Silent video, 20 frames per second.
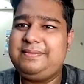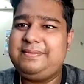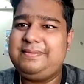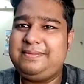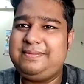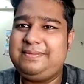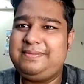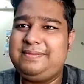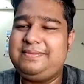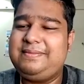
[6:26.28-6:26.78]

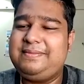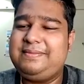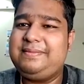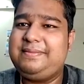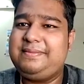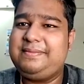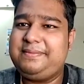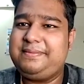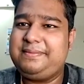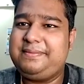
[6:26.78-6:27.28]

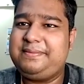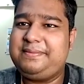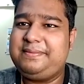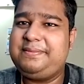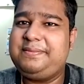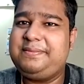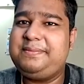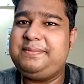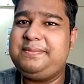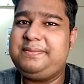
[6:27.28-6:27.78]

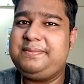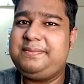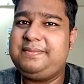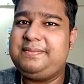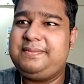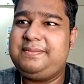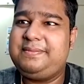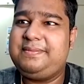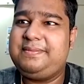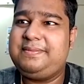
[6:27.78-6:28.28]

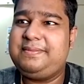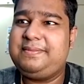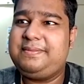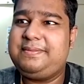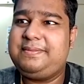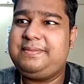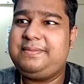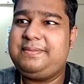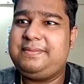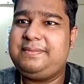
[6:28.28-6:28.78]

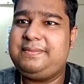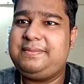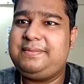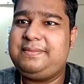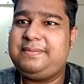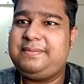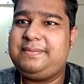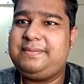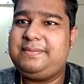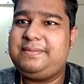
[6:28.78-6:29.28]

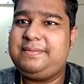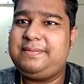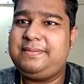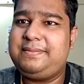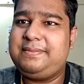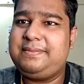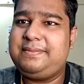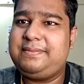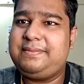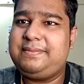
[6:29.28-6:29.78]

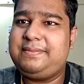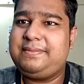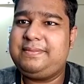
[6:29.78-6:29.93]
This person isn't speaking.